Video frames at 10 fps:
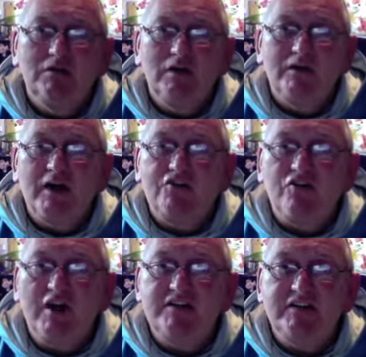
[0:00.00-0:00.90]
And I
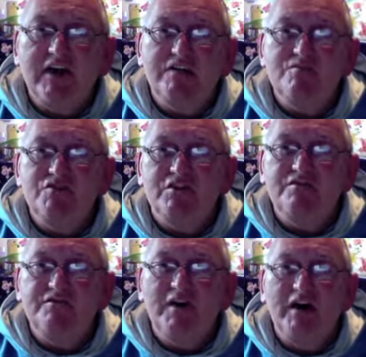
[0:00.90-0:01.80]
tried to get him to
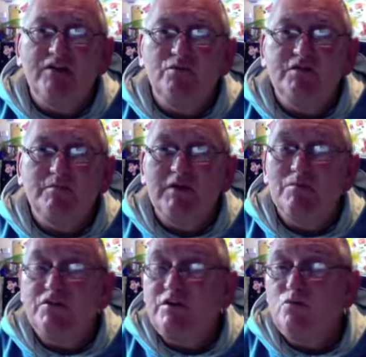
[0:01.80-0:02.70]
confide with me,
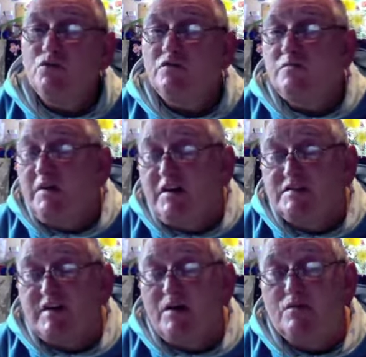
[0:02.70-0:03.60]
but he wouldn't
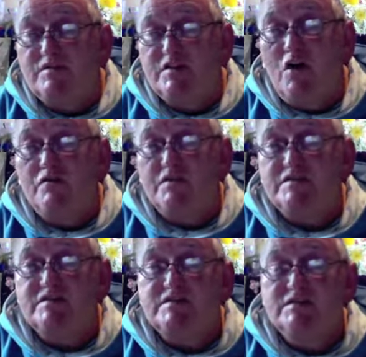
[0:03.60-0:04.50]
because I was a
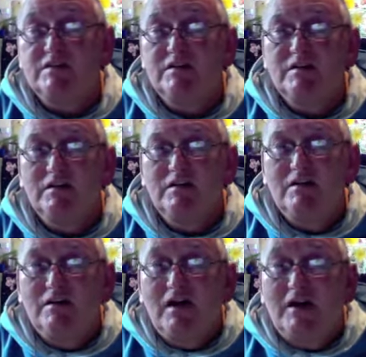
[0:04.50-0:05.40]
novice
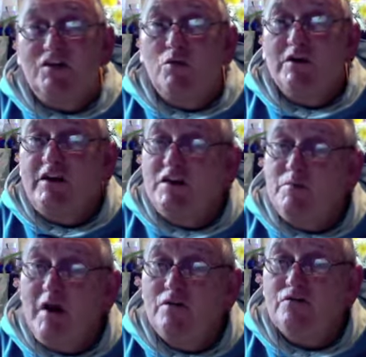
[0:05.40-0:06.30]
and there were clear
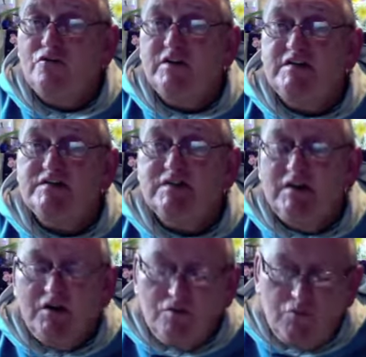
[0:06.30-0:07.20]
boundaries.
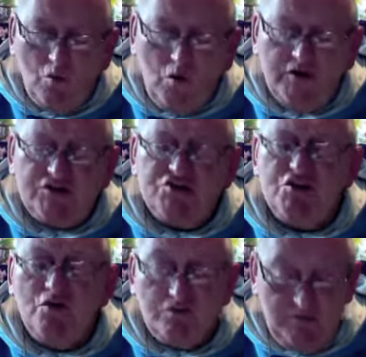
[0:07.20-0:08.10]
But what it
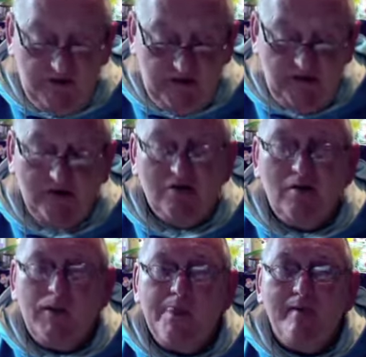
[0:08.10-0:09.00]
showed me
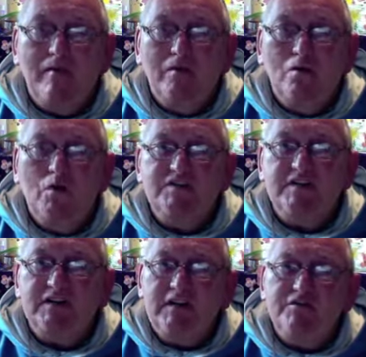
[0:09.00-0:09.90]
was
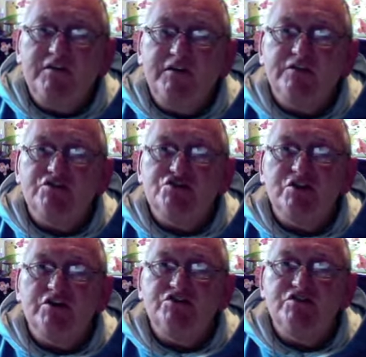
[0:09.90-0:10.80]
that even in the
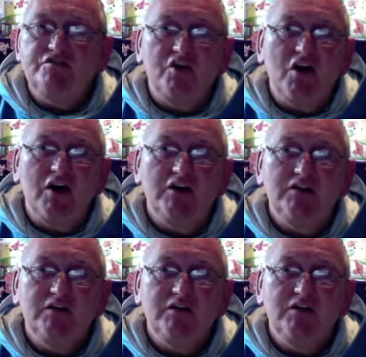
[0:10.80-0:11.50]
Church of God,